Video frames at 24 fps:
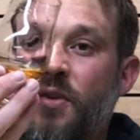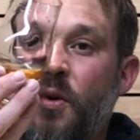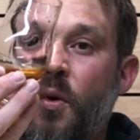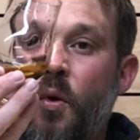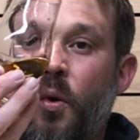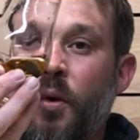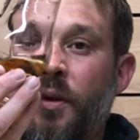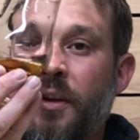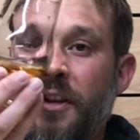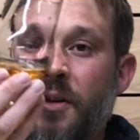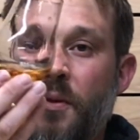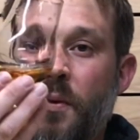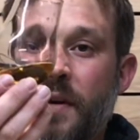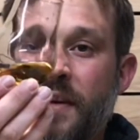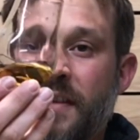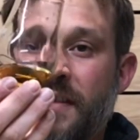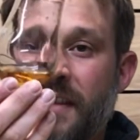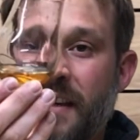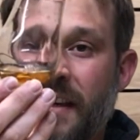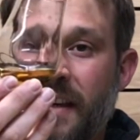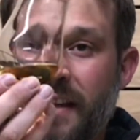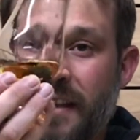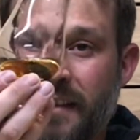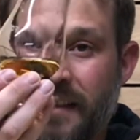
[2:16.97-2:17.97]
oily
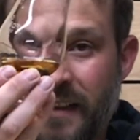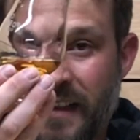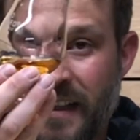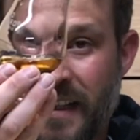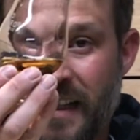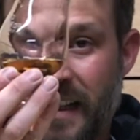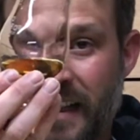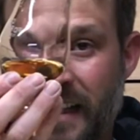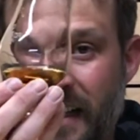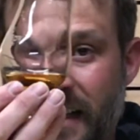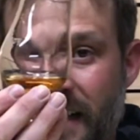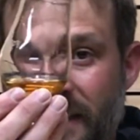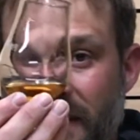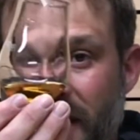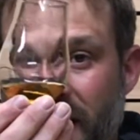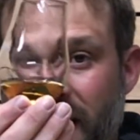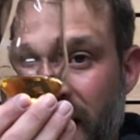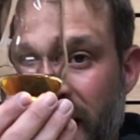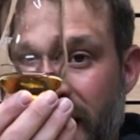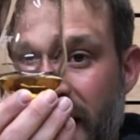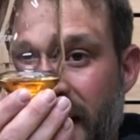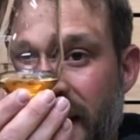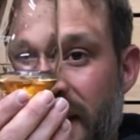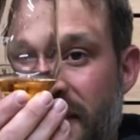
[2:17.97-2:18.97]
whiskey. The
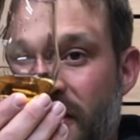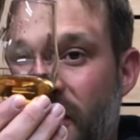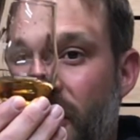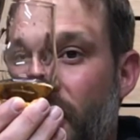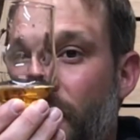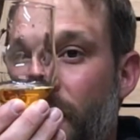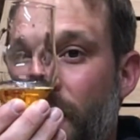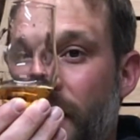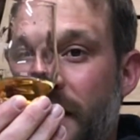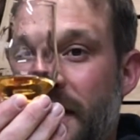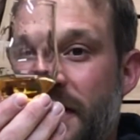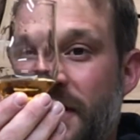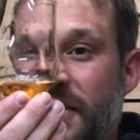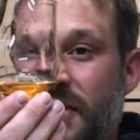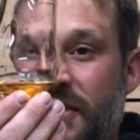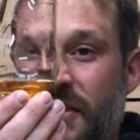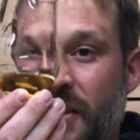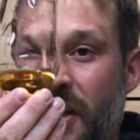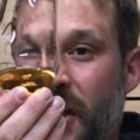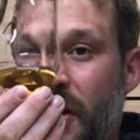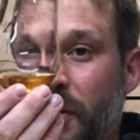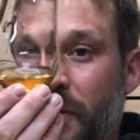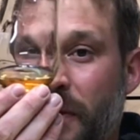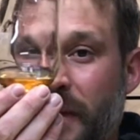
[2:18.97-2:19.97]
legs are running
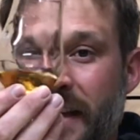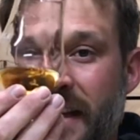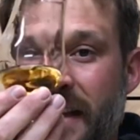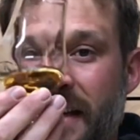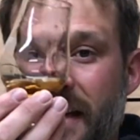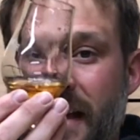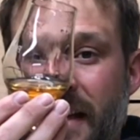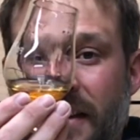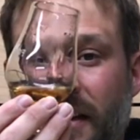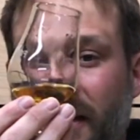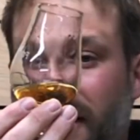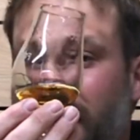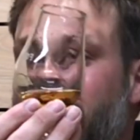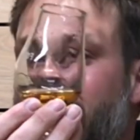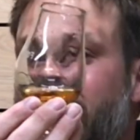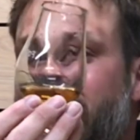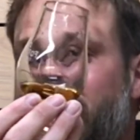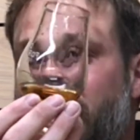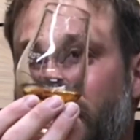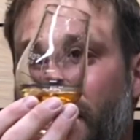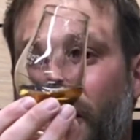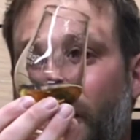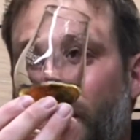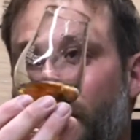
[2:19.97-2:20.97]
slowly and the
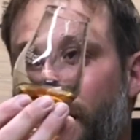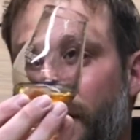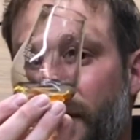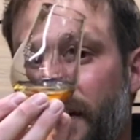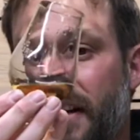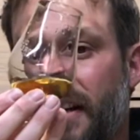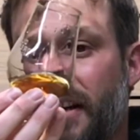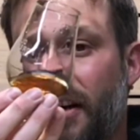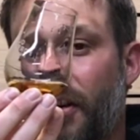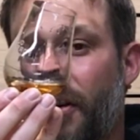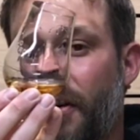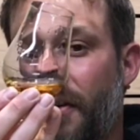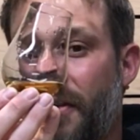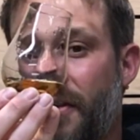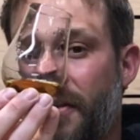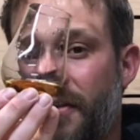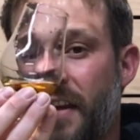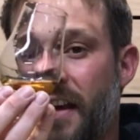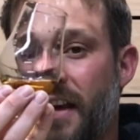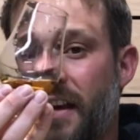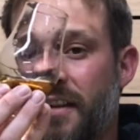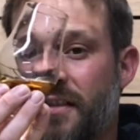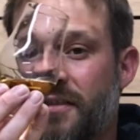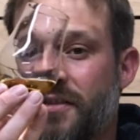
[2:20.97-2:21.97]
legs that are running are
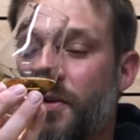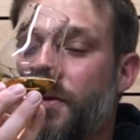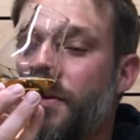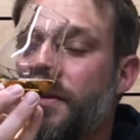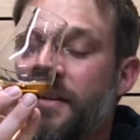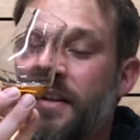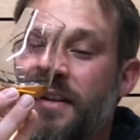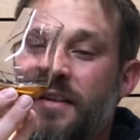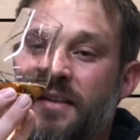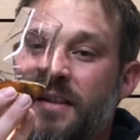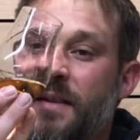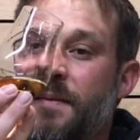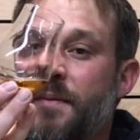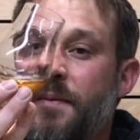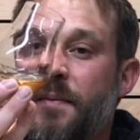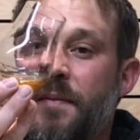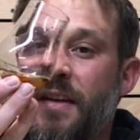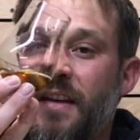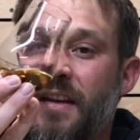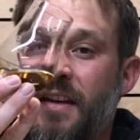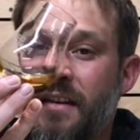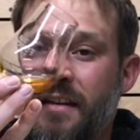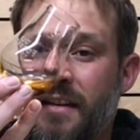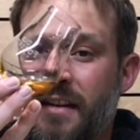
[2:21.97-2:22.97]
thick, so it does seem to
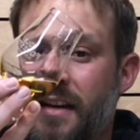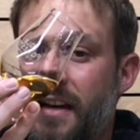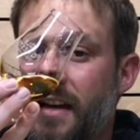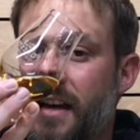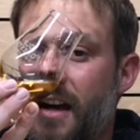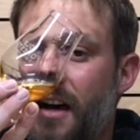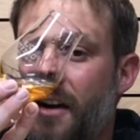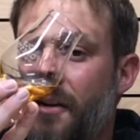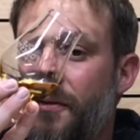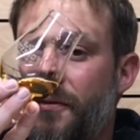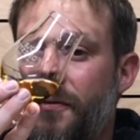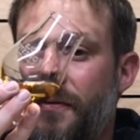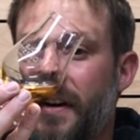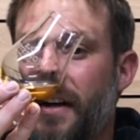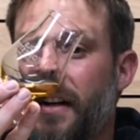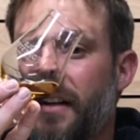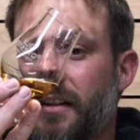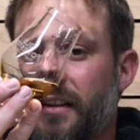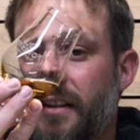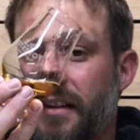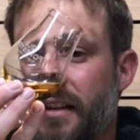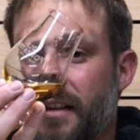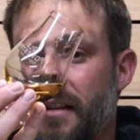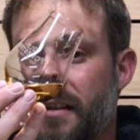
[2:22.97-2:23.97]
be a
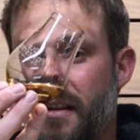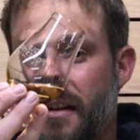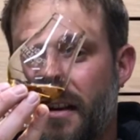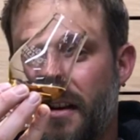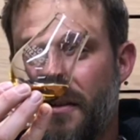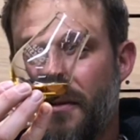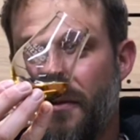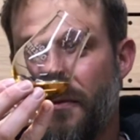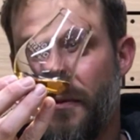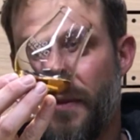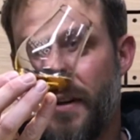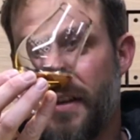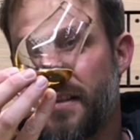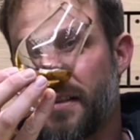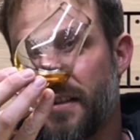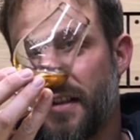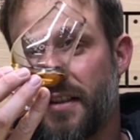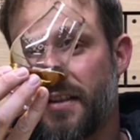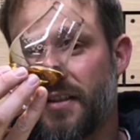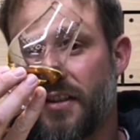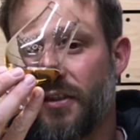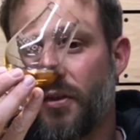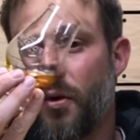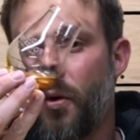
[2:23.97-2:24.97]
fairly
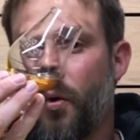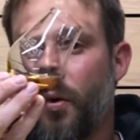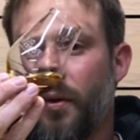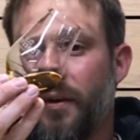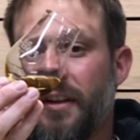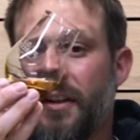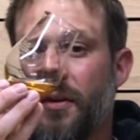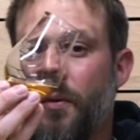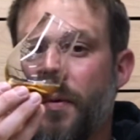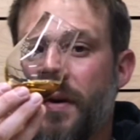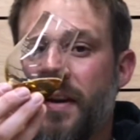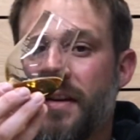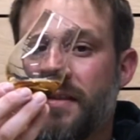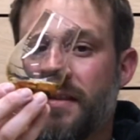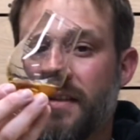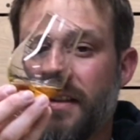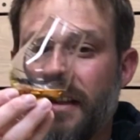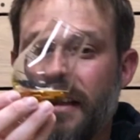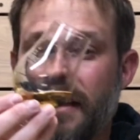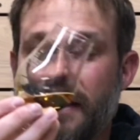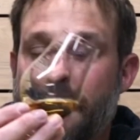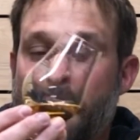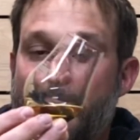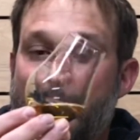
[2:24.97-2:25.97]
viscous and oily
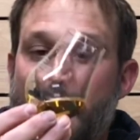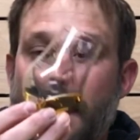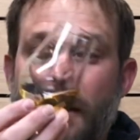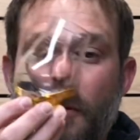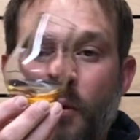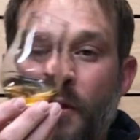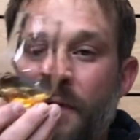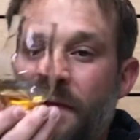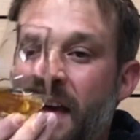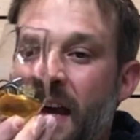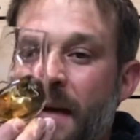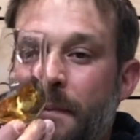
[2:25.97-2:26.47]
whiskey. With